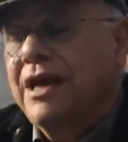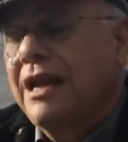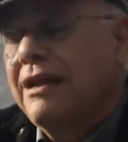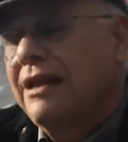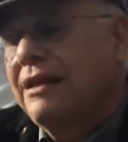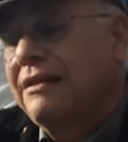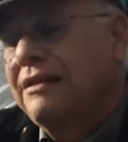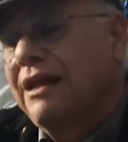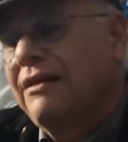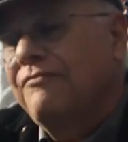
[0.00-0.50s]

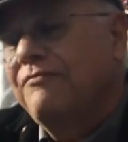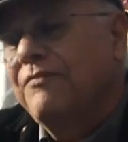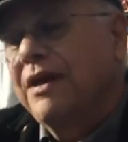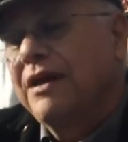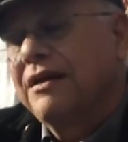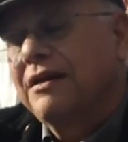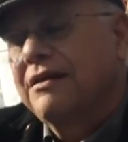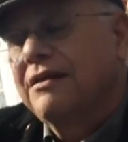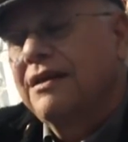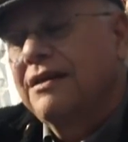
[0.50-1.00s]
And I love
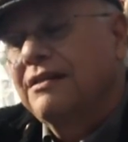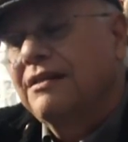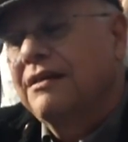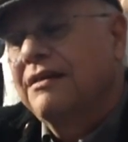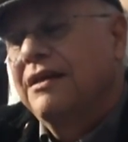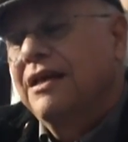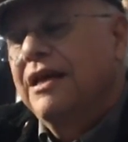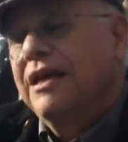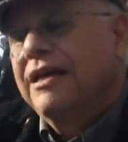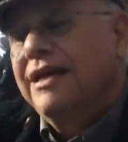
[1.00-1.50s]
my
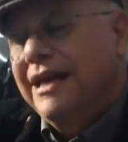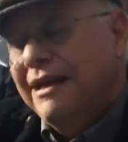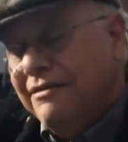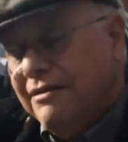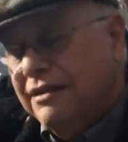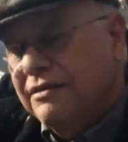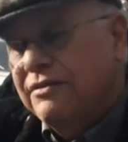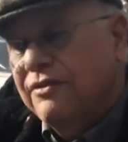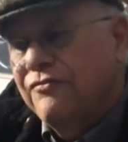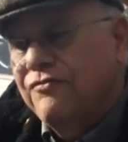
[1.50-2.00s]

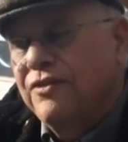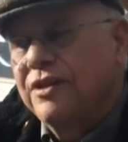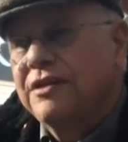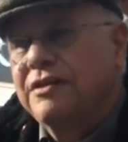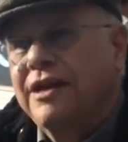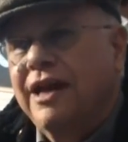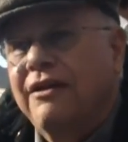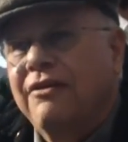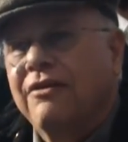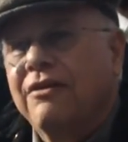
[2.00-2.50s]
character, Flynn
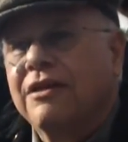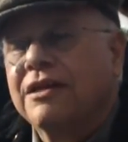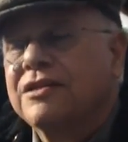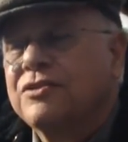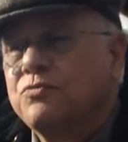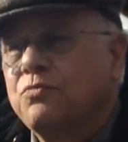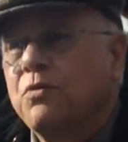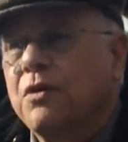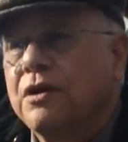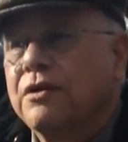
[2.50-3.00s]
Carroll,
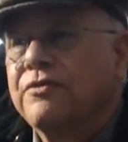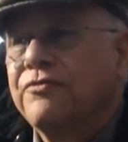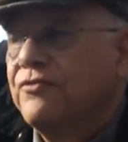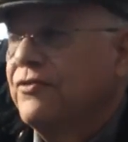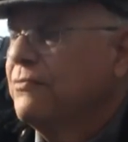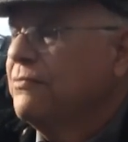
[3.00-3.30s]
has worked for